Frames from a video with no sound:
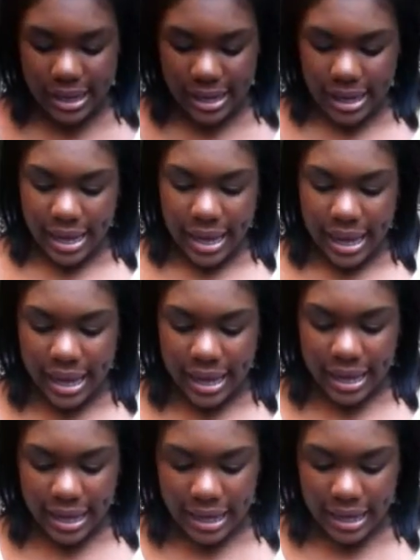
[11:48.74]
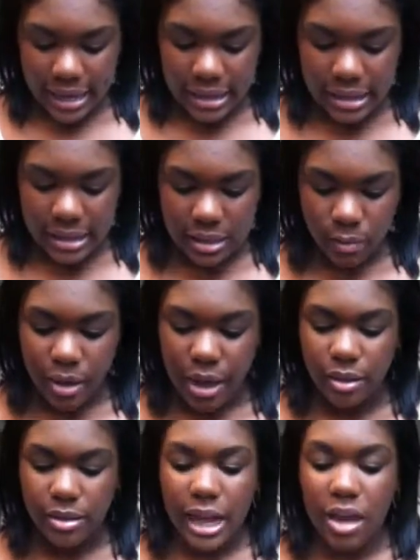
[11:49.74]
And what else? I
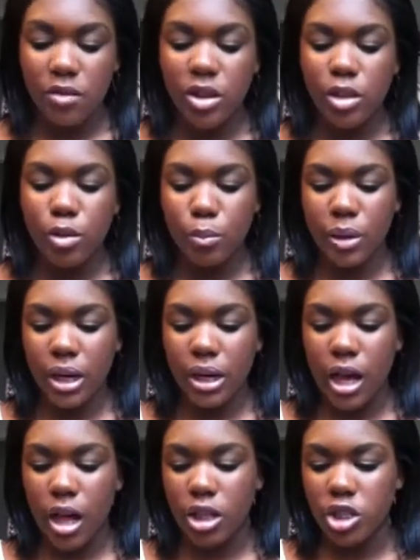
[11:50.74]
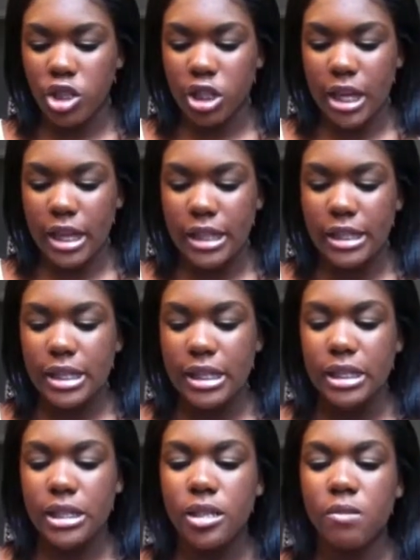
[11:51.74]
have another Bodycology, and this is the
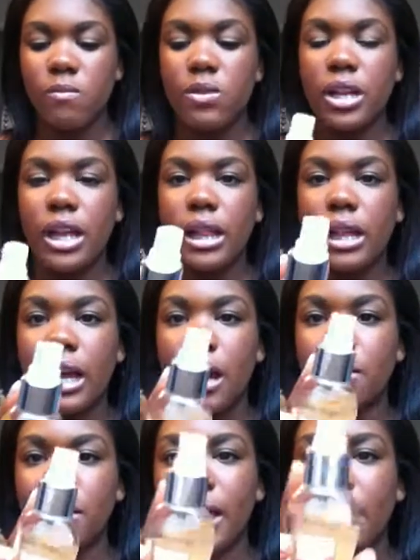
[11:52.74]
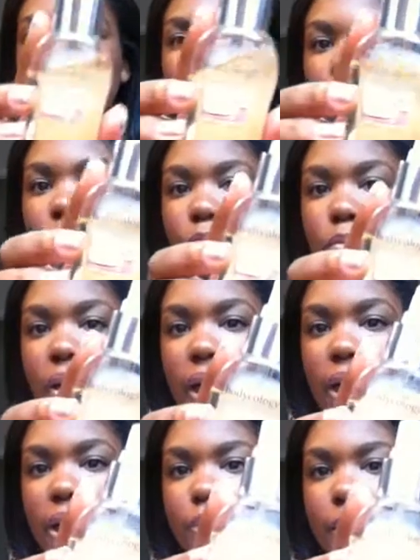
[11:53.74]
Vanilla Cupcake Body
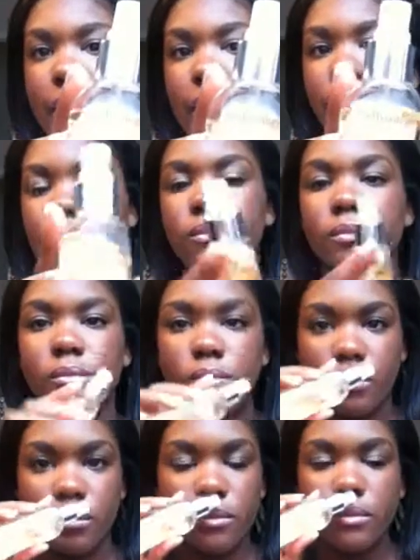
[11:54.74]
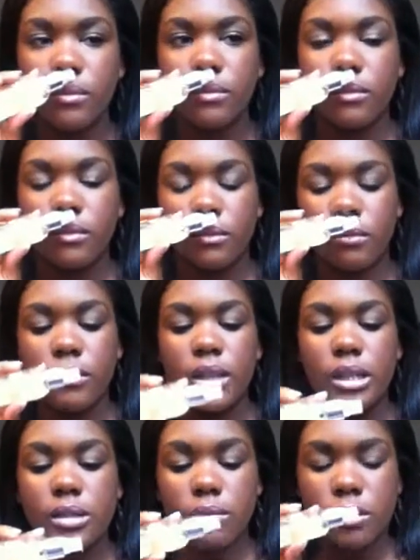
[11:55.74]
Spray. It
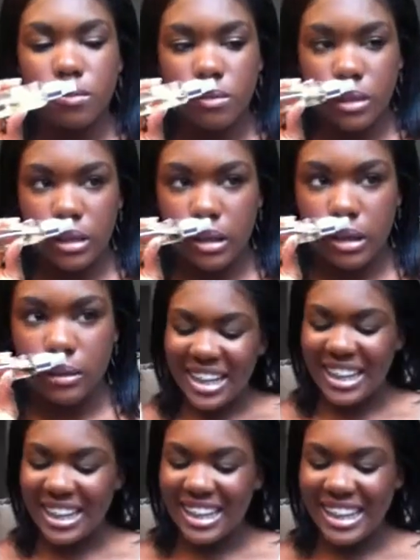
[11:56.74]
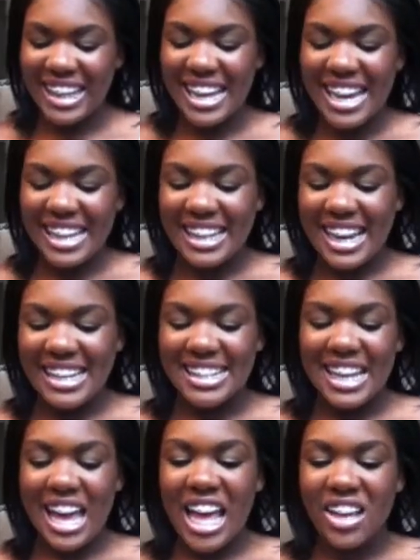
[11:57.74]
smells really good. The next thing I
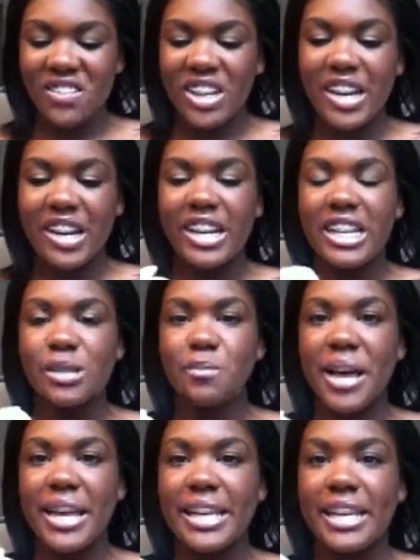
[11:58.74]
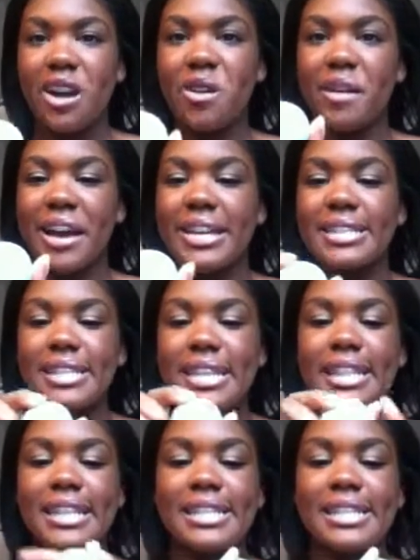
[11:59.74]
have in here is my EOS, and this is the